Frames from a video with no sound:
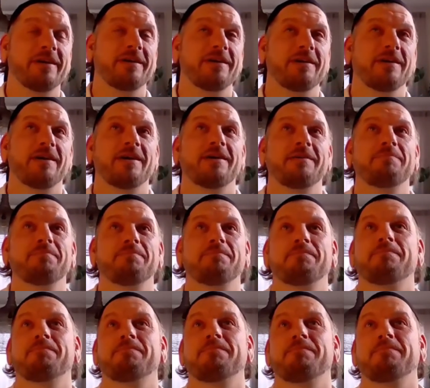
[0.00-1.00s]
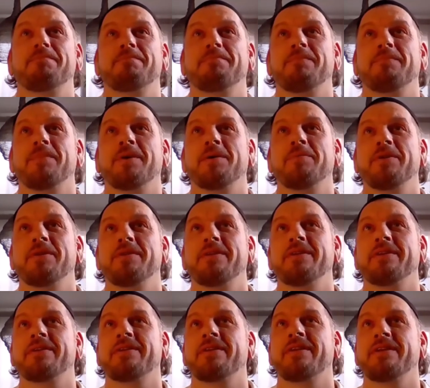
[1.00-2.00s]
Yeah, I mean,
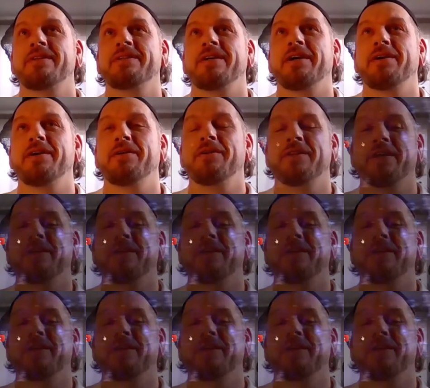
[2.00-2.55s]
the entire